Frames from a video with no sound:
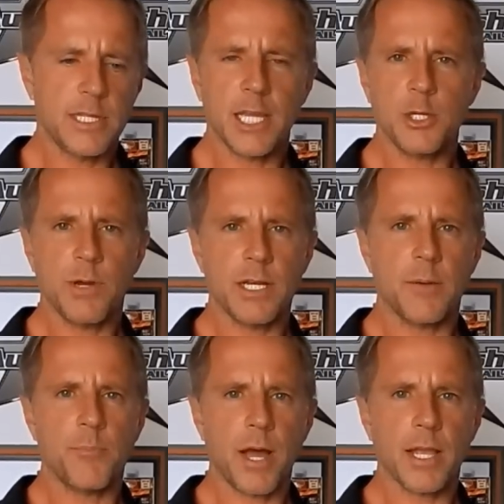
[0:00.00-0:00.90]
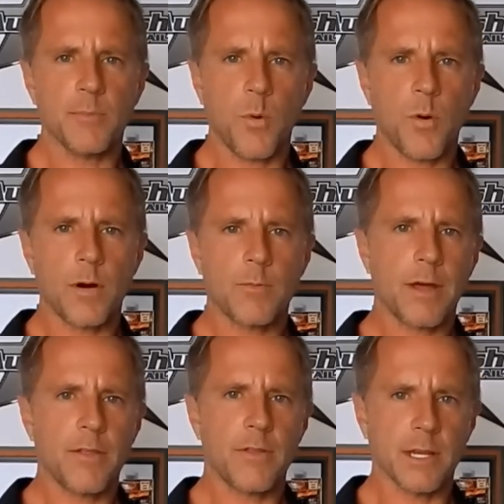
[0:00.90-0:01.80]
then you end up buying more
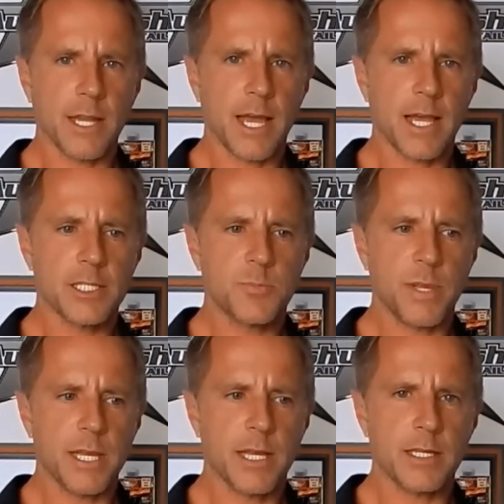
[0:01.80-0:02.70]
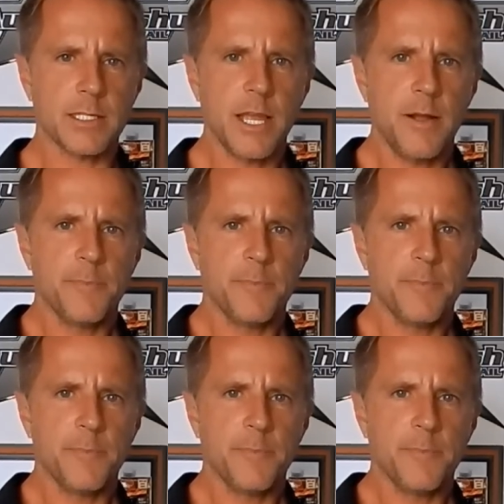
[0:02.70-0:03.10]
rather than less because